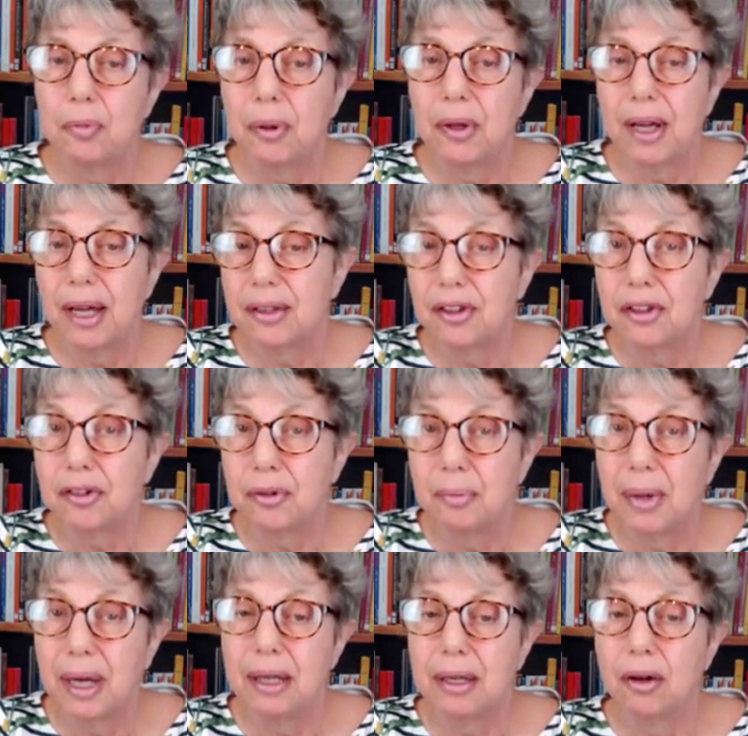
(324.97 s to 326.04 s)
but that doesn't
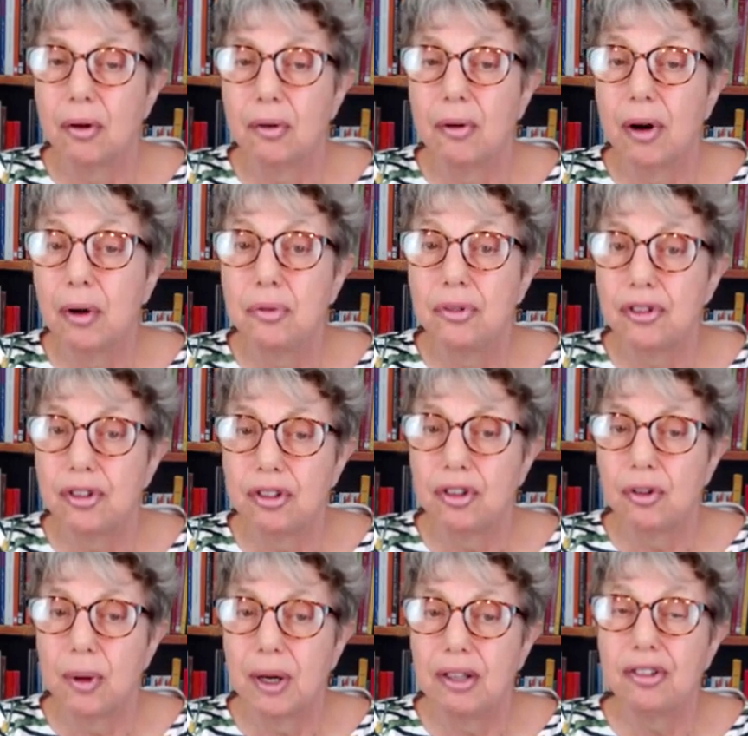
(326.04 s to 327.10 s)
make your own
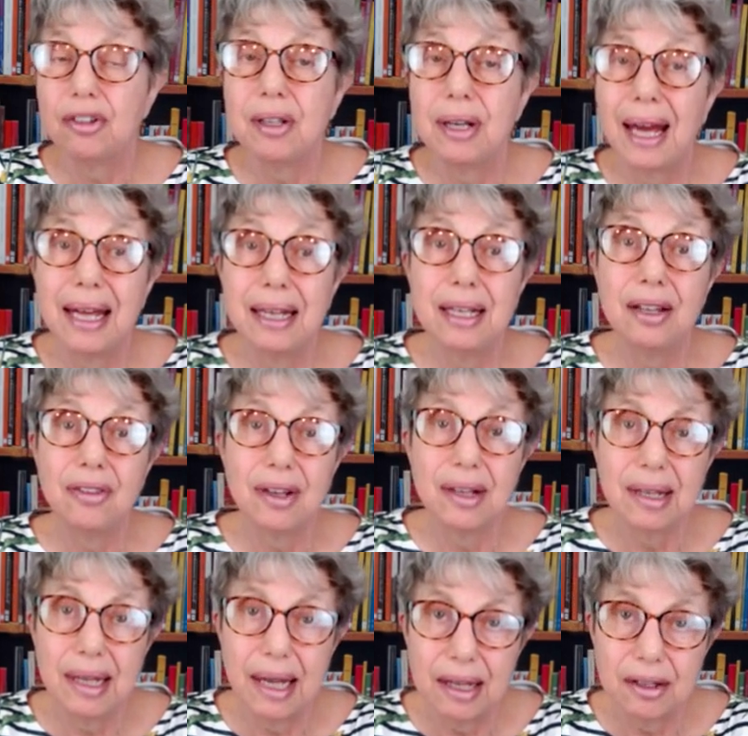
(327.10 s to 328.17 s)
situation any the
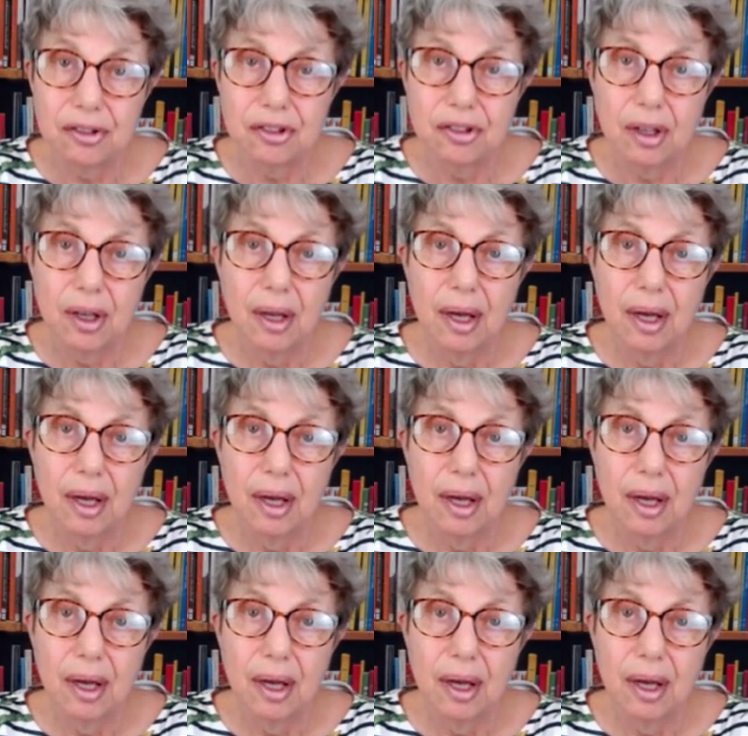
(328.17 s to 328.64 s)
less